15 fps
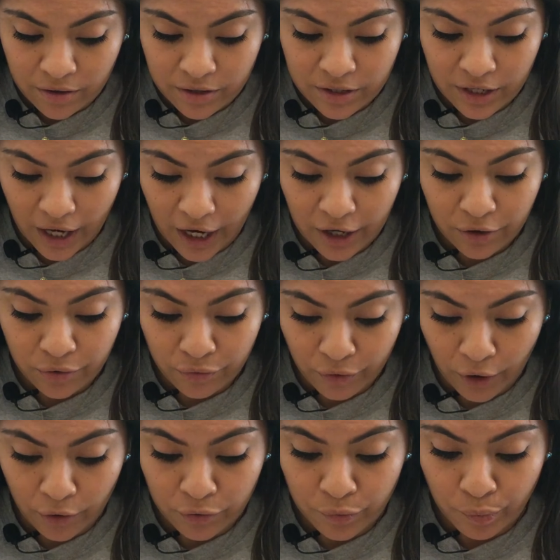not
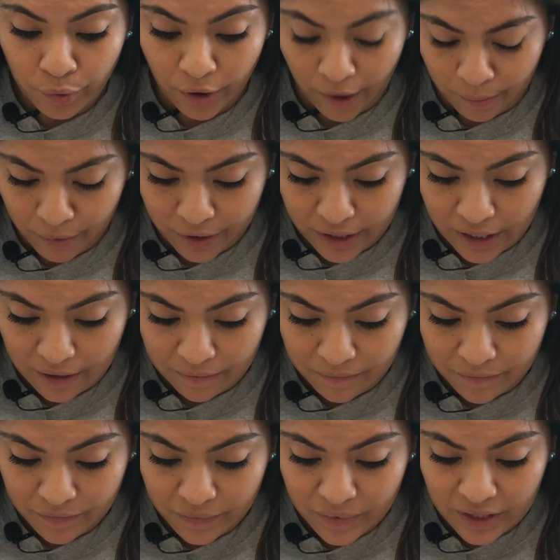grown properly.
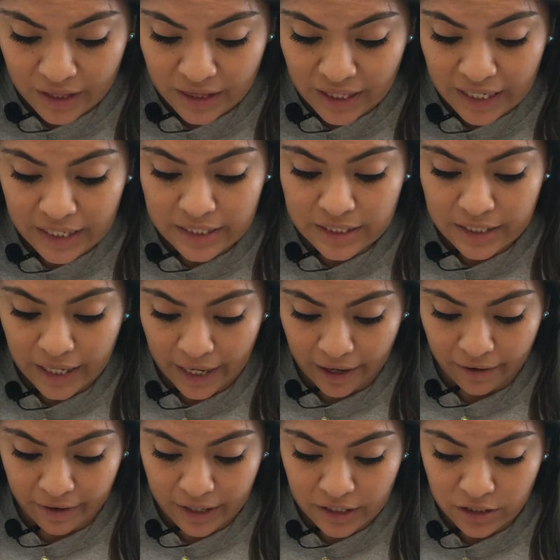These
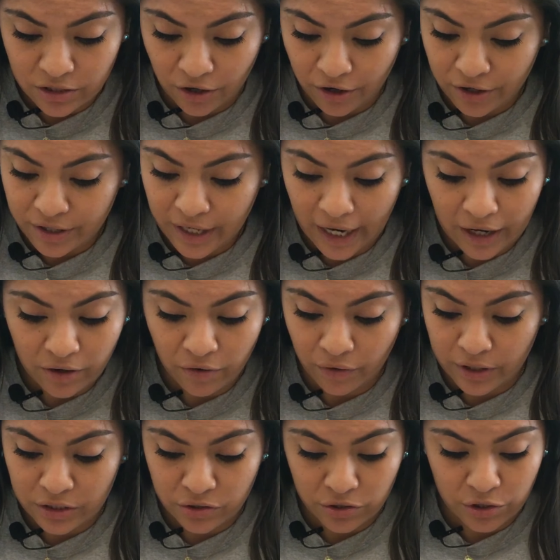carrots are not
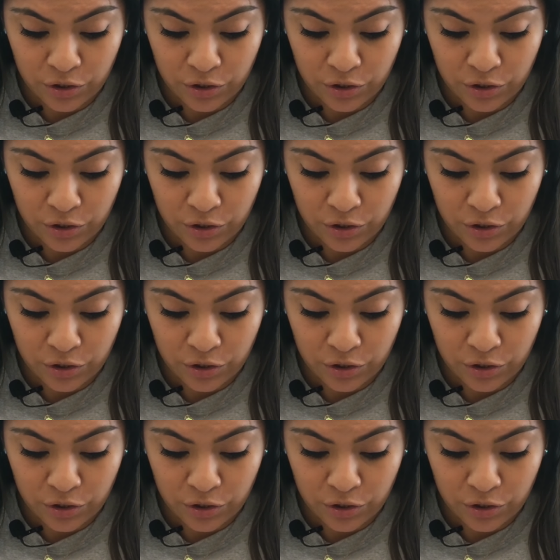going to